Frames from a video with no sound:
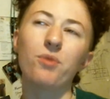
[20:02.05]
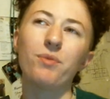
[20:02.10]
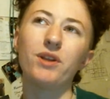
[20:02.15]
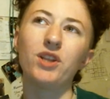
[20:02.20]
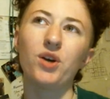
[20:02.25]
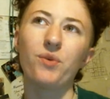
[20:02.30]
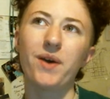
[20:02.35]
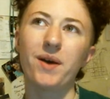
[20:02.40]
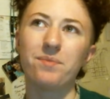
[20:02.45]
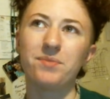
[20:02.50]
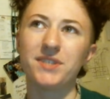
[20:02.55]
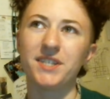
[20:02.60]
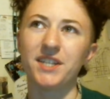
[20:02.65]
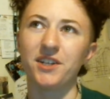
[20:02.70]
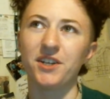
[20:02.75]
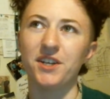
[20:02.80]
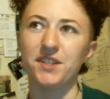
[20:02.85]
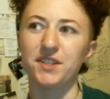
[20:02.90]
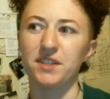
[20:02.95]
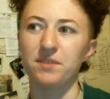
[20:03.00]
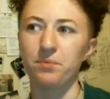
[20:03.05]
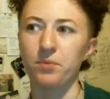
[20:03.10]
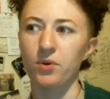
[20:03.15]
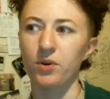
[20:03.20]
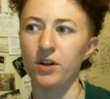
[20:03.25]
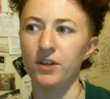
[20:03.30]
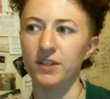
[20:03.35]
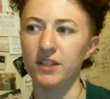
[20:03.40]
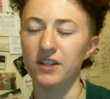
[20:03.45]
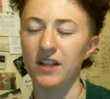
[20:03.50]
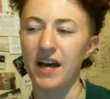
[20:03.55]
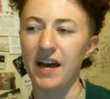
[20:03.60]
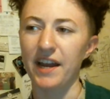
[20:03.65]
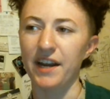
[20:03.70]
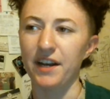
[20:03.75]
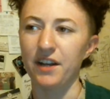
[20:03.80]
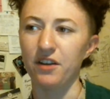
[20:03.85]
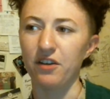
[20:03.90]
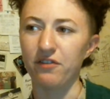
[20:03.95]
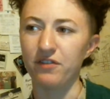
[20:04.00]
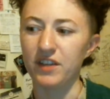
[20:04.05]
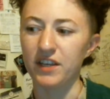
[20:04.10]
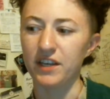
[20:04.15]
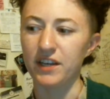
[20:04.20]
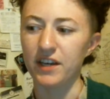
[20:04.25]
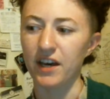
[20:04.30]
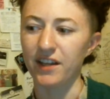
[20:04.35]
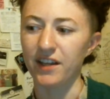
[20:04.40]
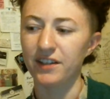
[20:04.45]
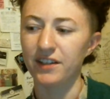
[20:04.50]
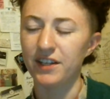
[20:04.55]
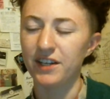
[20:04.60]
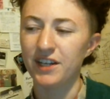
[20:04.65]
The Carmilla web series is more in the line of the